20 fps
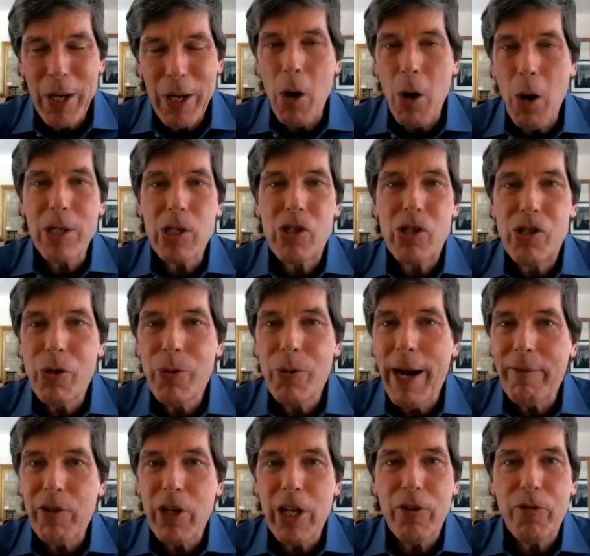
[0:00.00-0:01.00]
always do
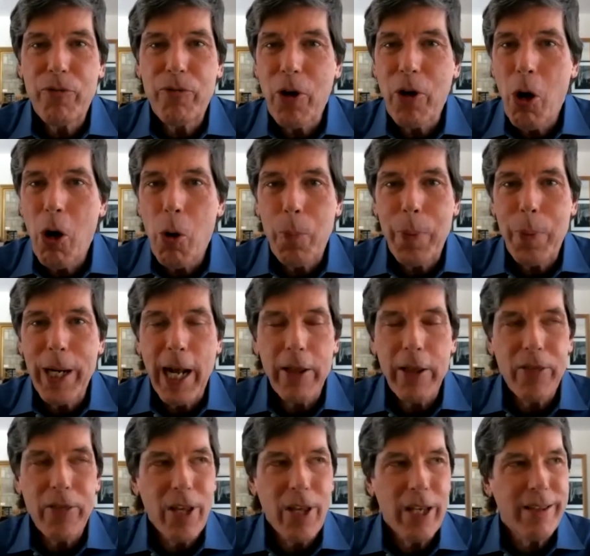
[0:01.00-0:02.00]
have need for hope, but I
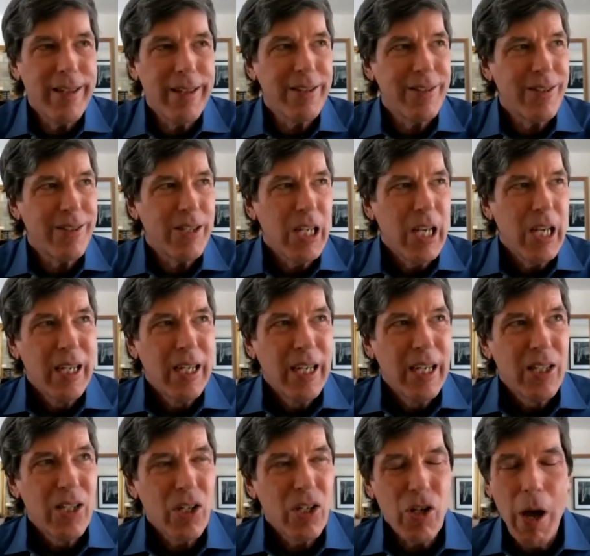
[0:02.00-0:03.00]
think this
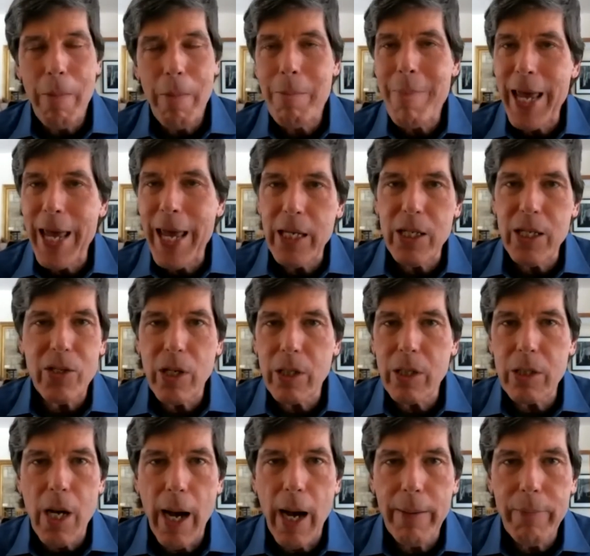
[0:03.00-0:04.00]
amazing
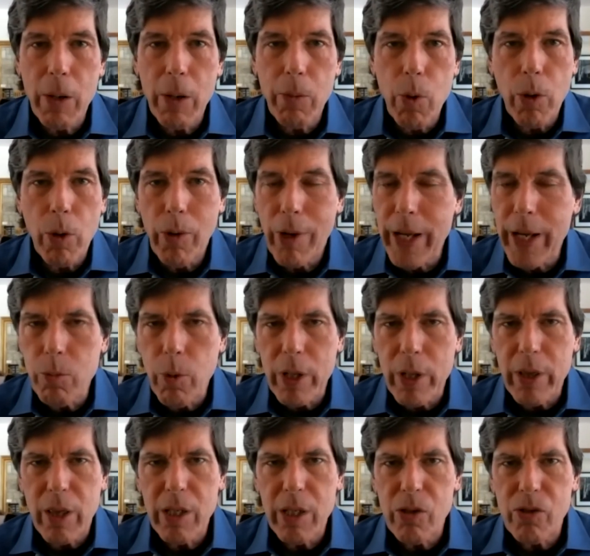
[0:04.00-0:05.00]
time that we're in with
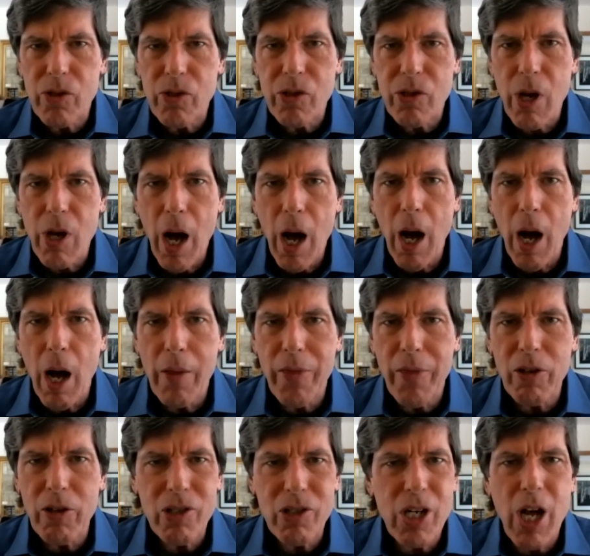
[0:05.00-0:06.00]

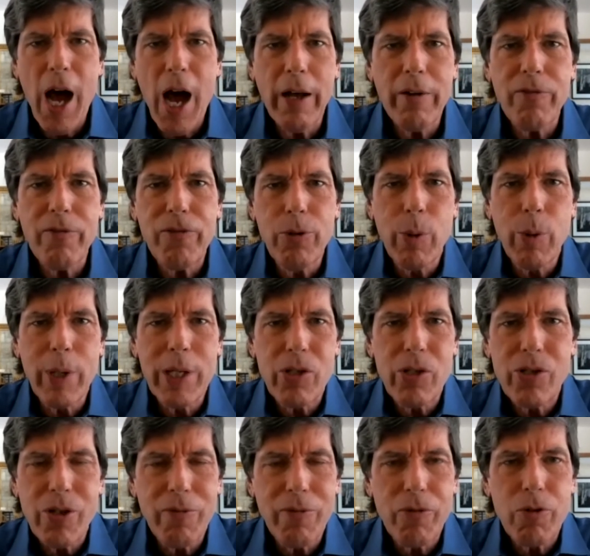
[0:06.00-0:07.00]
this
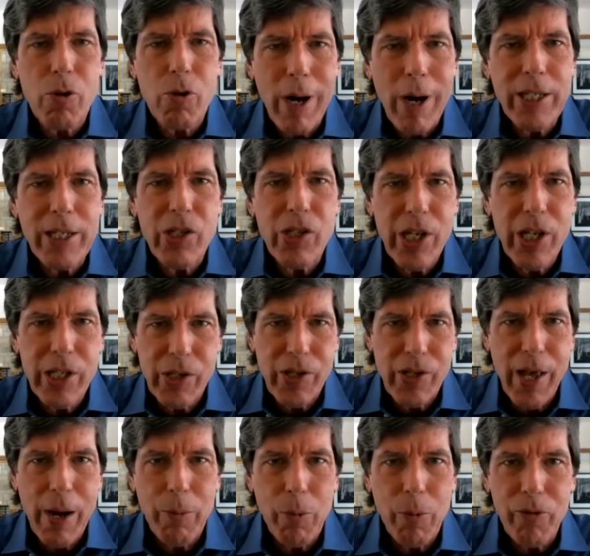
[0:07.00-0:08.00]
confluence of crises
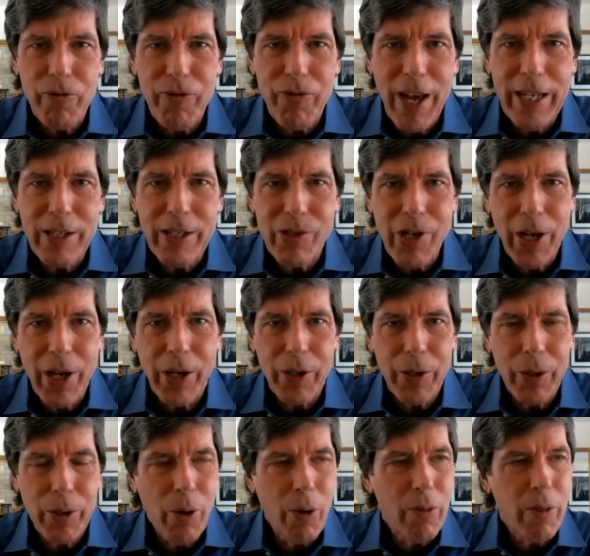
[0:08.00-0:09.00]
that we're facing,
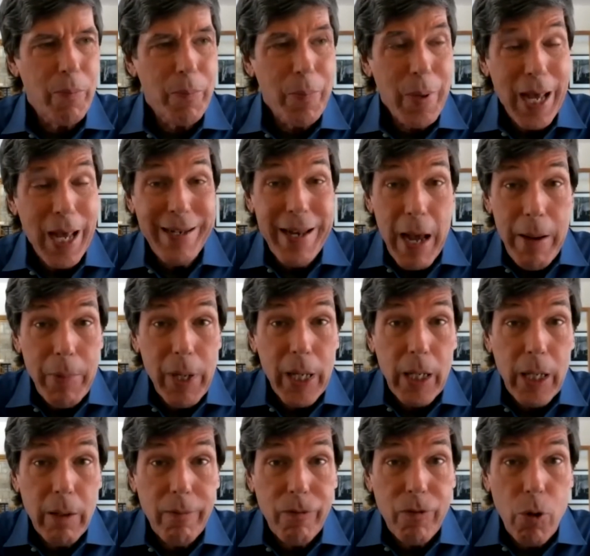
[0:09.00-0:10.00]
you know, the
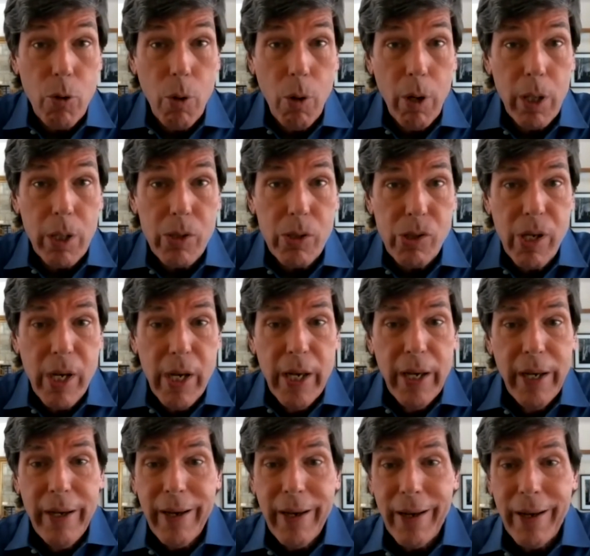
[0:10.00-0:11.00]
pandemic, of course,
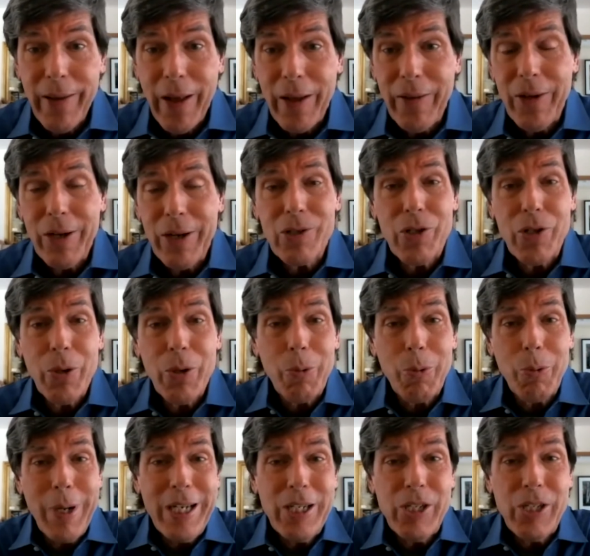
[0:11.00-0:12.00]
and then there's the
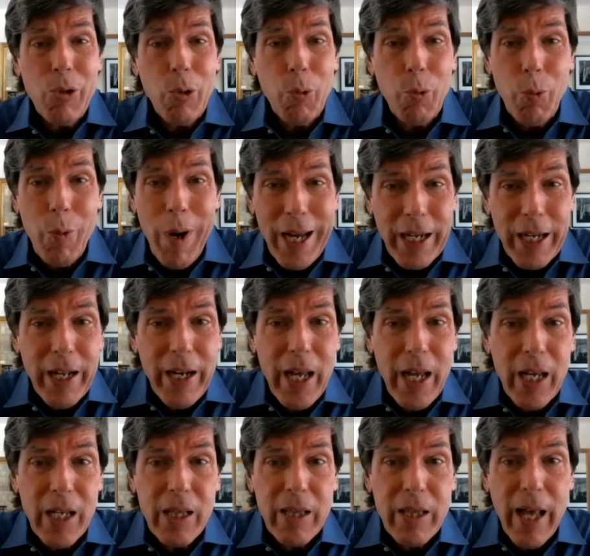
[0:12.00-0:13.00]
racial
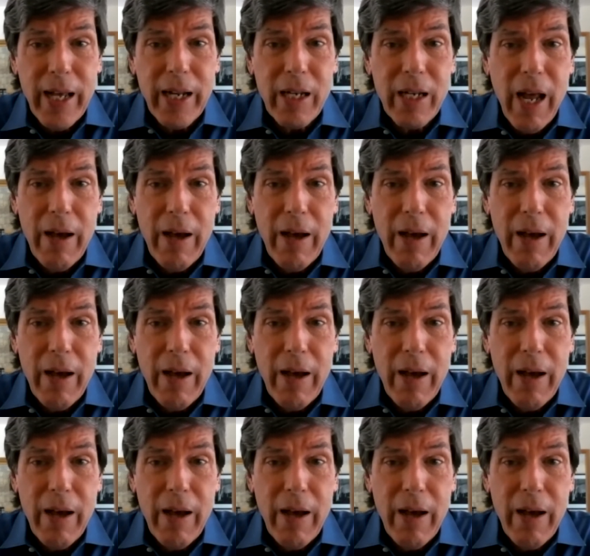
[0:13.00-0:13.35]
reckoning that